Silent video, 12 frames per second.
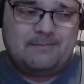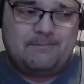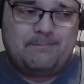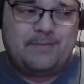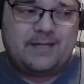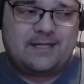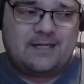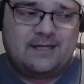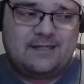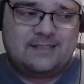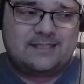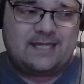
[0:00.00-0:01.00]

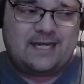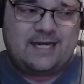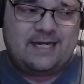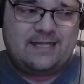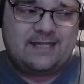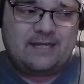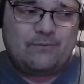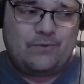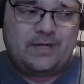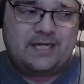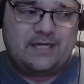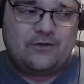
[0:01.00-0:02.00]
because anything
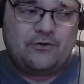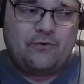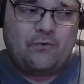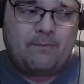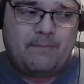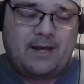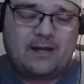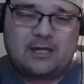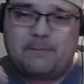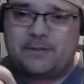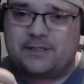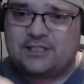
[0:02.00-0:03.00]
we didn't know about
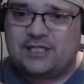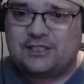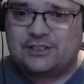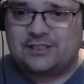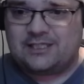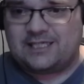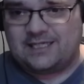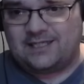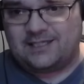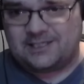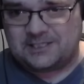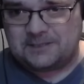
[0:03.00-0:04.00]
could potentially kill
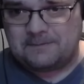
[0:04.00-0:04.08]
us.